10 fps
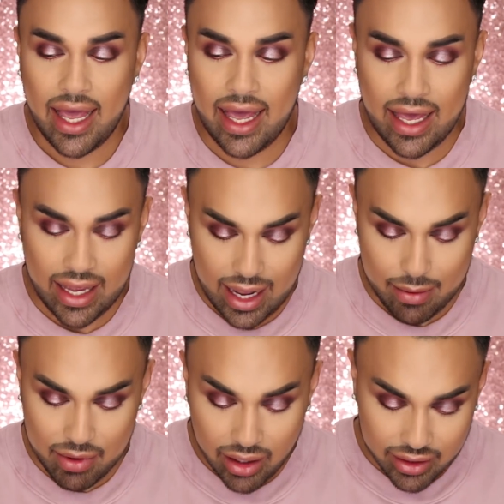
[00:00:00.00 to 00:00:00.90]
And
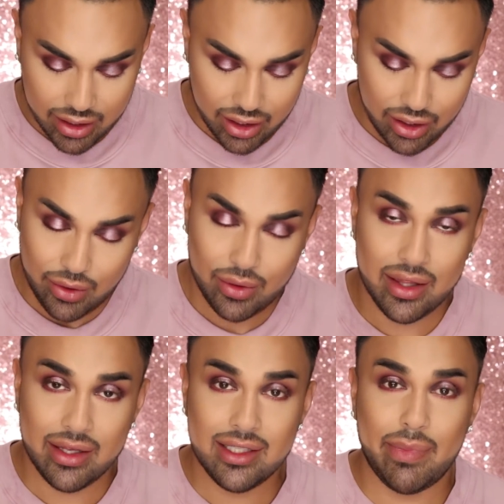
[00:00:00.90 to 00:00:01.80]
I'm not kidding you,
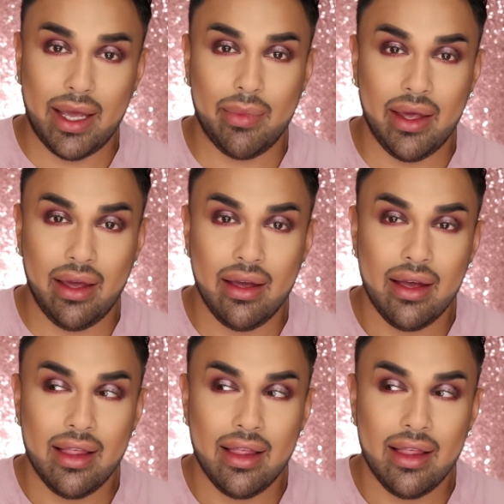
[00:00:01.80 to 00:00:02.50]
this baby,